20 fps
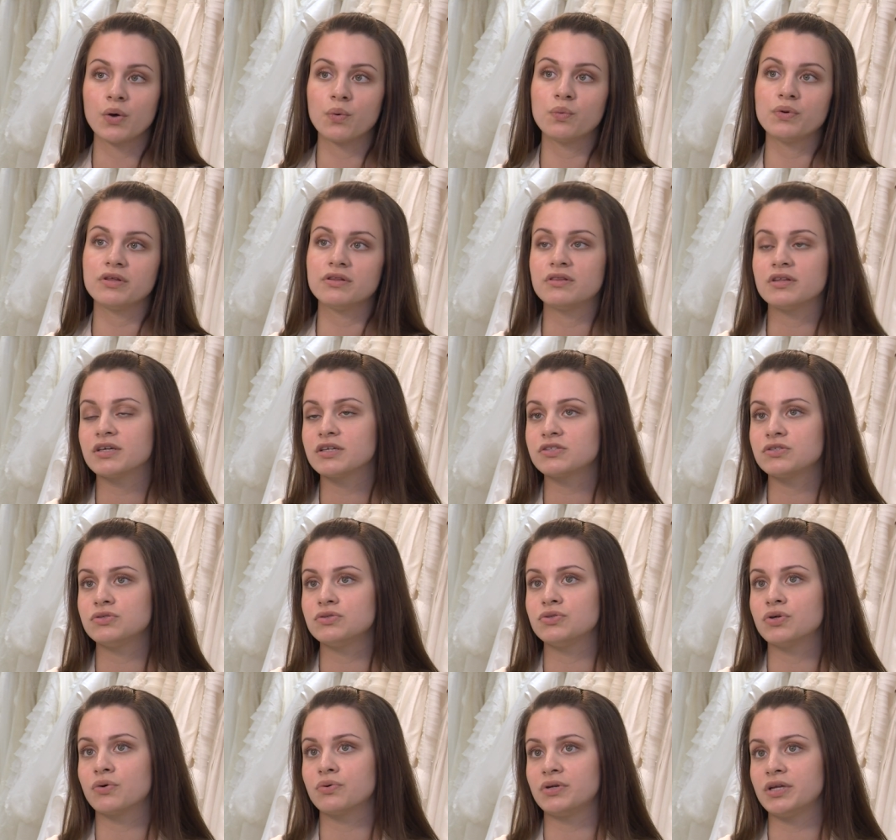With this,
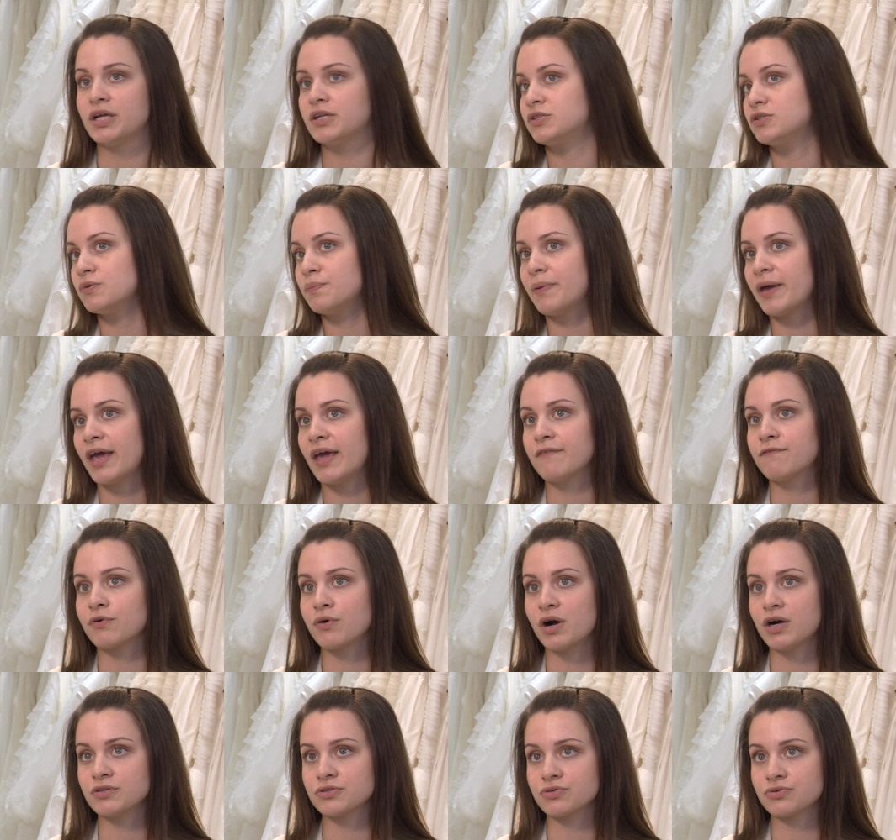you don't need to pay
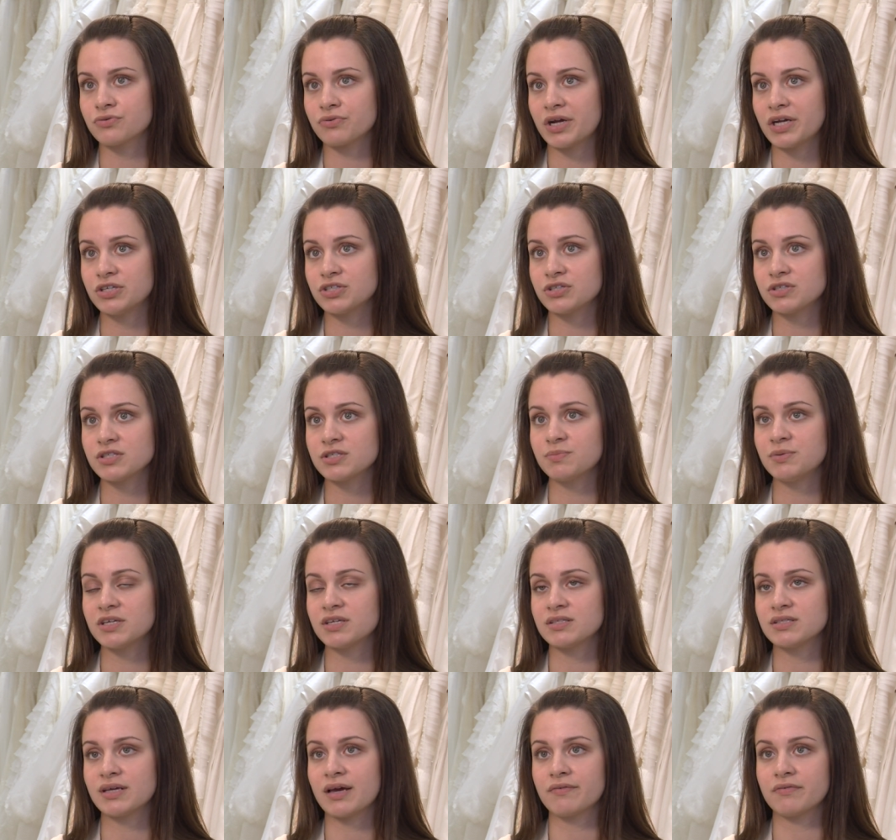for alterations
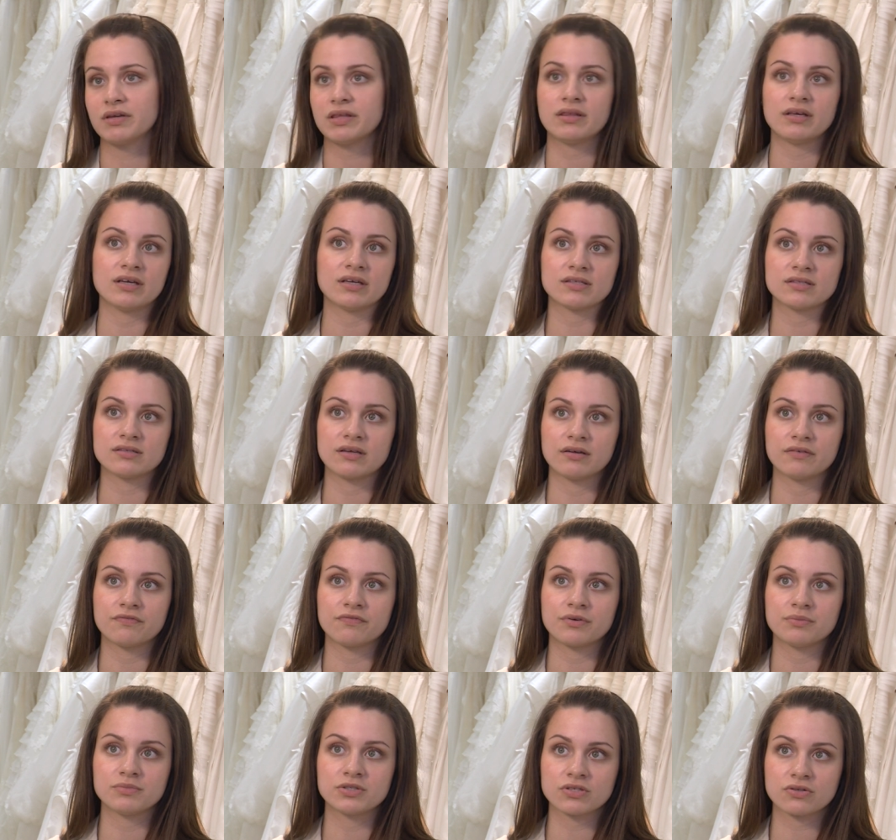because everything is done
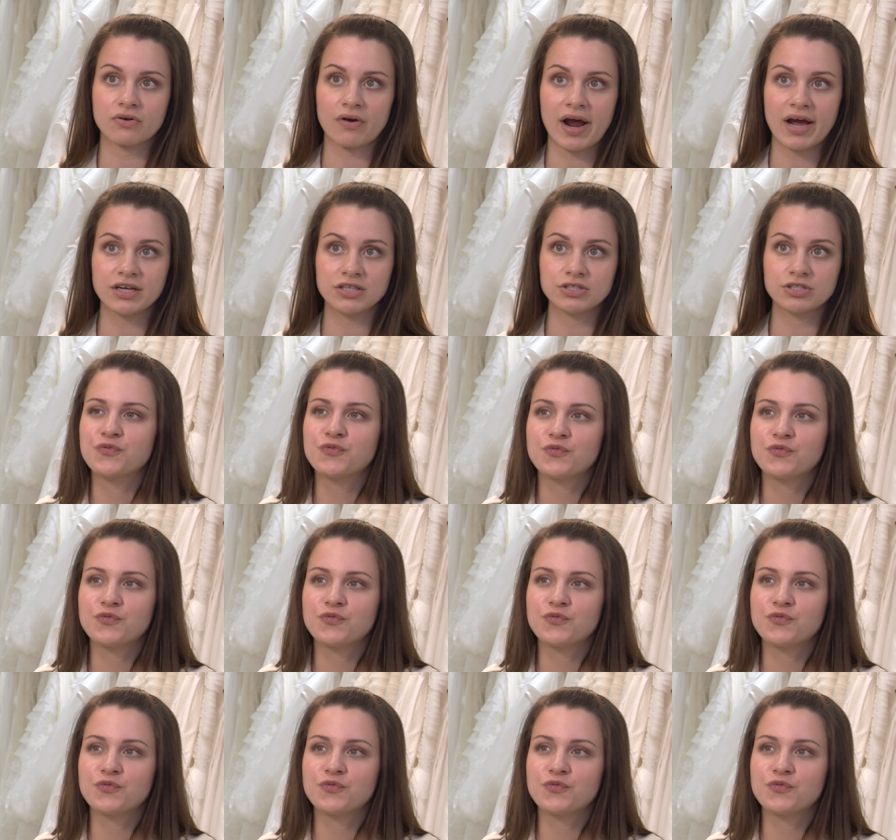from scratch.